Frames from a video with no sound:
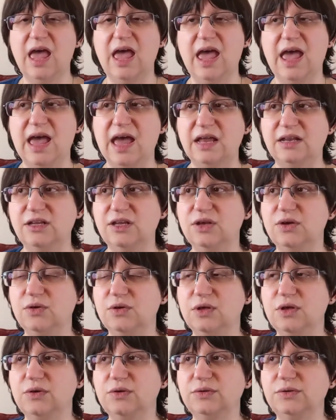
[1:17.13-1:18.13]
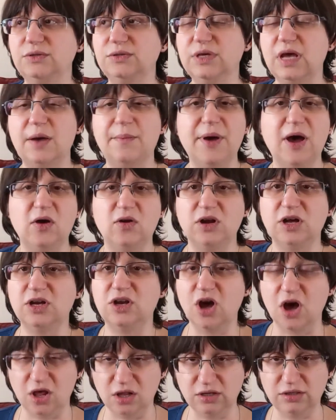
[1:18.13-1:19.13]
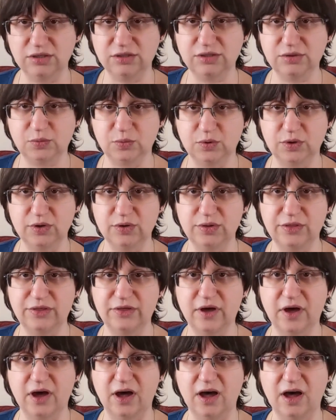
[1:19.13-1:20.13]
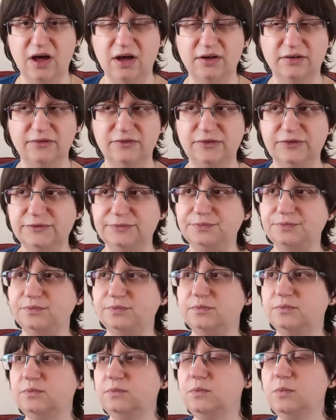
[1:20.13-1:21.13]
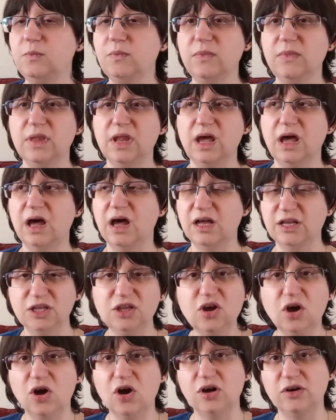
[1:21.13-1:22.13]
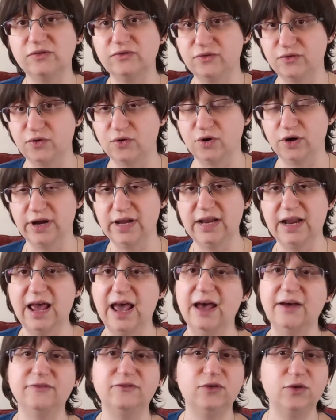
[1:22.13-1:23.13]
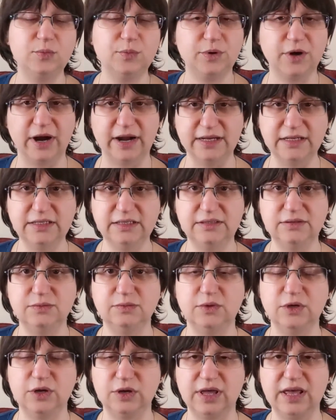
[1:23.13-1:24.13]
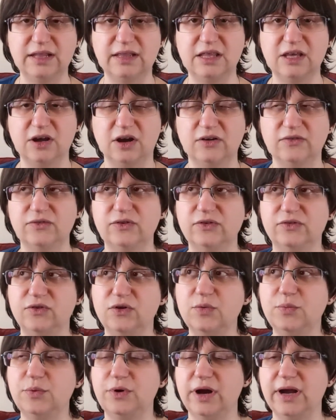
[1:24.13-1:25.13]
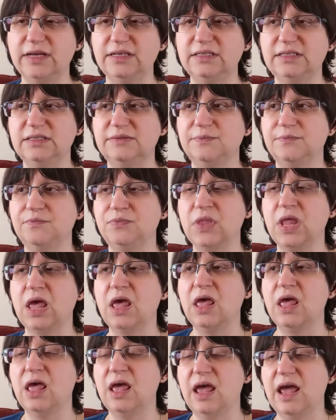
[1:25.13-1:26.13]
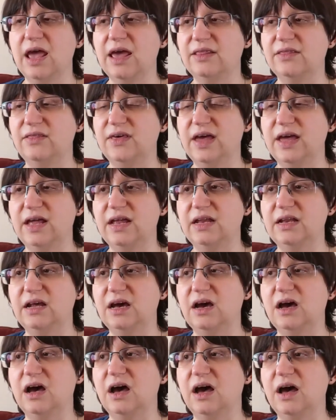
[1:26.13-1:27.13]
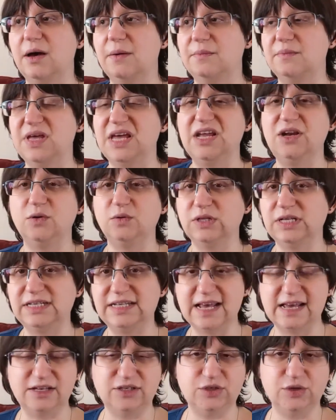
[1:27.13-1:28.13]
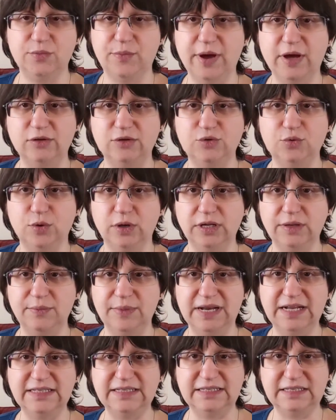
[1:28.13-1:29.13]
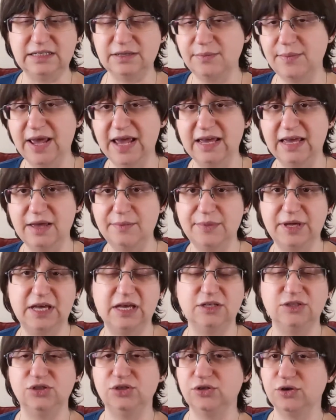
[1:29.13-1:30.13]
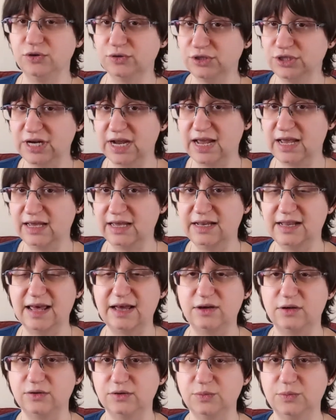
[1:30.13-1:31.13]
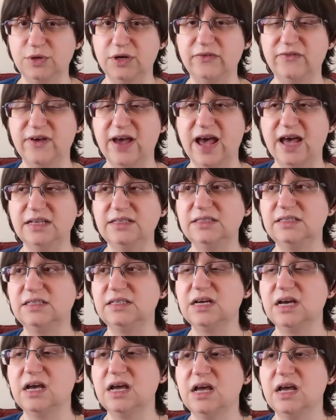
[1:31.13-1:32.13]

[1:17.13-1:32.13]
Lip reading: and you use about $1 worth of yarn for it at full price, when you get the yarn for full price, and then it only takes you about 20 minutes to make it because you're crocheting and that goes pretty fast,